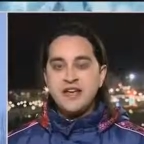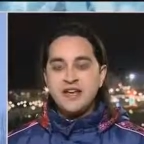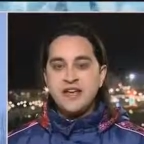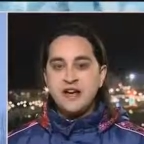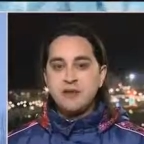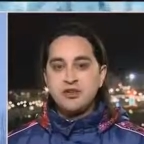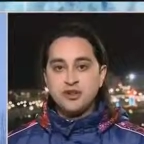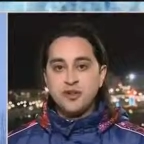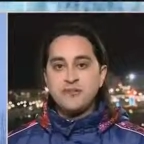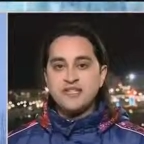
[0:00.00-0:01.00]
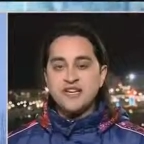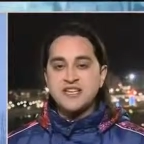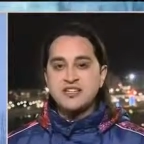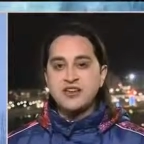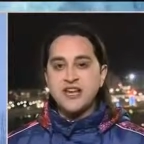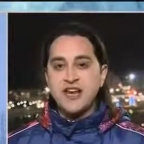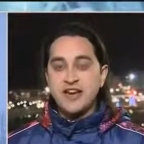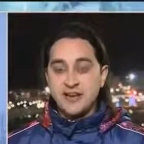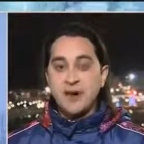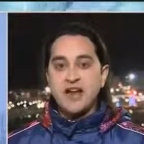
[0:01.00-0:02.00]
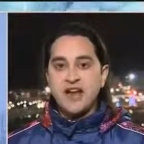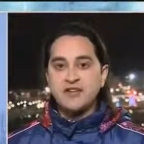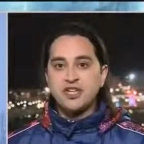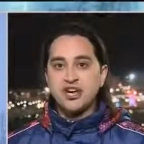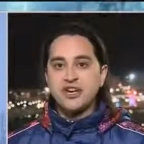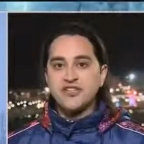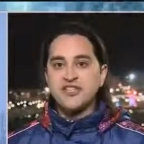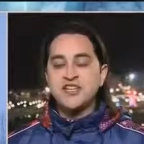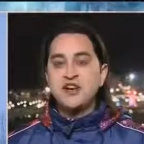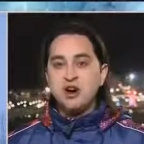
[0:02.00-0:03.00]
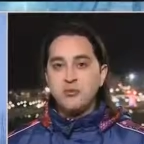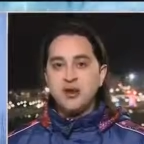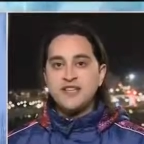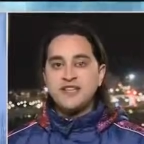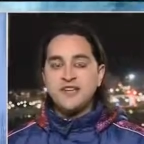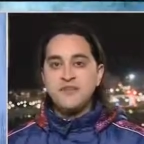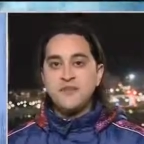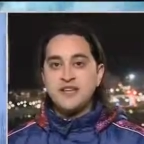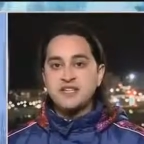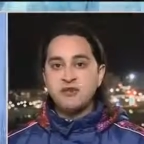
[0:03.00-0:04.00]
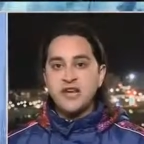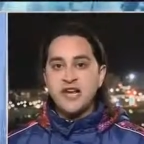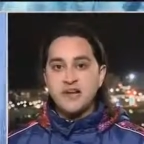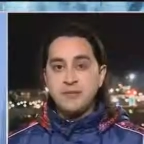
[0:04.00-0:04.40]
in uh, Winter Olympics history. And he might have a chance on Wednesday in the mixed relay.